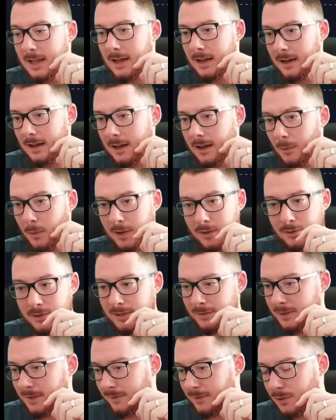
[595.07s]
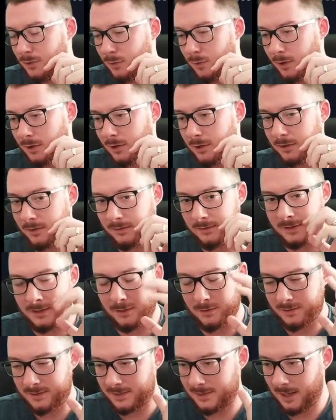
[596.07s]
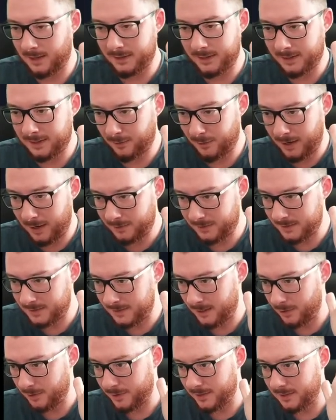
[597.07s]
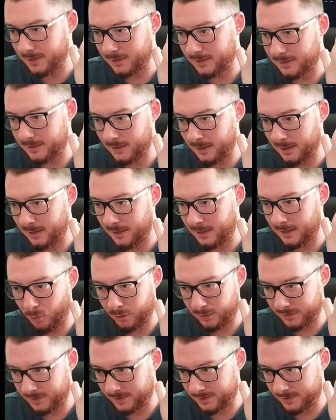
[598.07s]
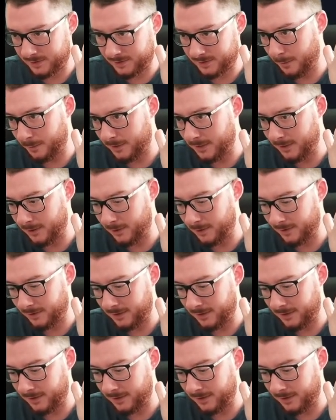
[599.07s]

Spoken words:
Whether even if you were, selling around these areas or selling up here,